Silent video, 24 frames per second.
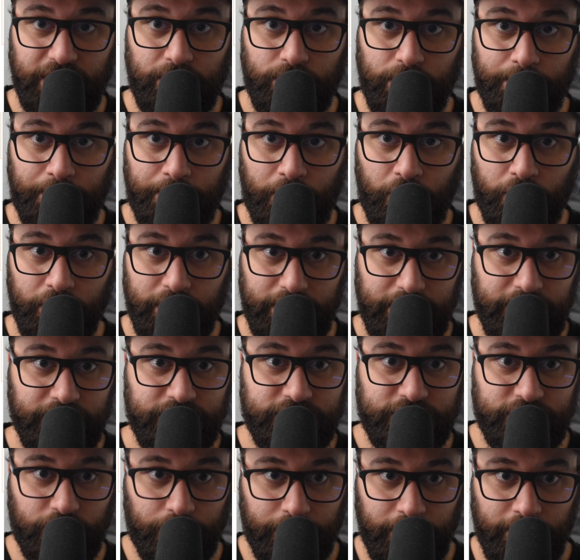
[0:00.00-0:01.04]
is not reporting
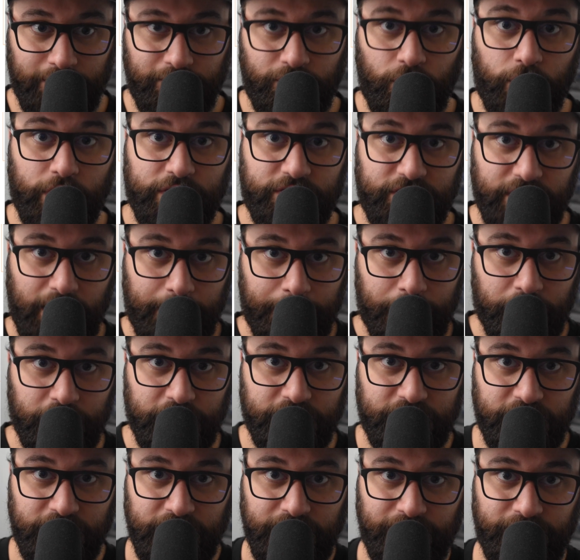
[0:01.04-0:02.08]
it, so therefore it's not
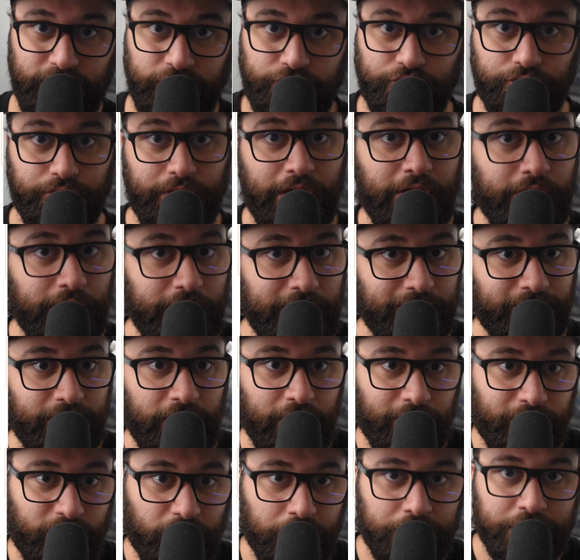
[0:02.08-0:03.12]
put into the official narrative.
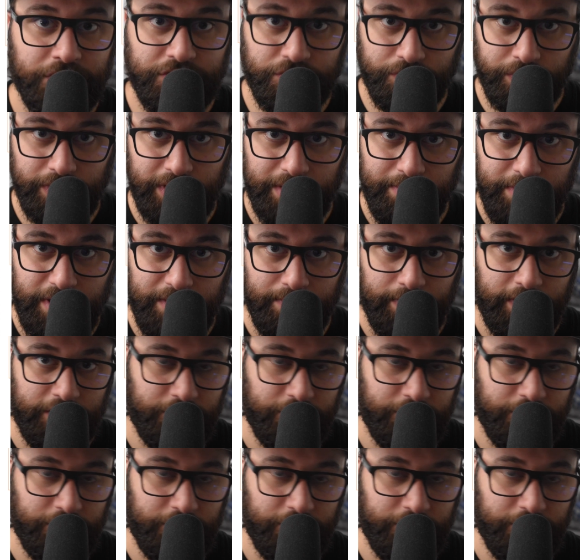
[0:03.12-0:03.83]
Therefore, it doesn't really mean